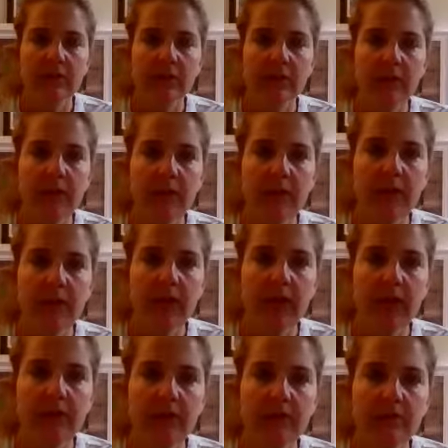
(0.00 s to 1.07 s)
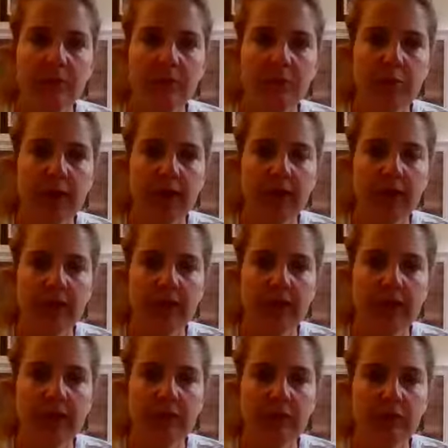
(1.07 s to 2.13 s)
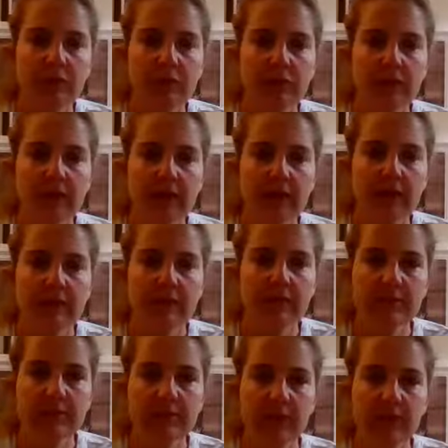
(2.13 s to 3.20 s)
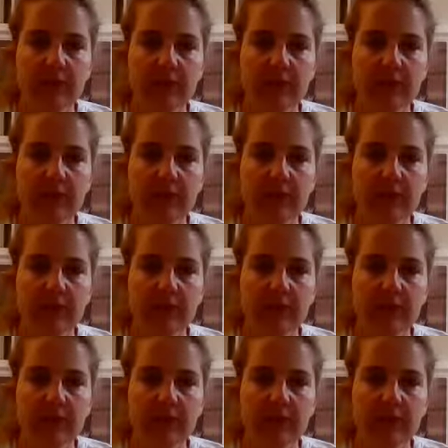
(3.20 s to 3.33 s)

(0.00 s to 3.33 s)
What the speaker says: Feel where the back of your body rests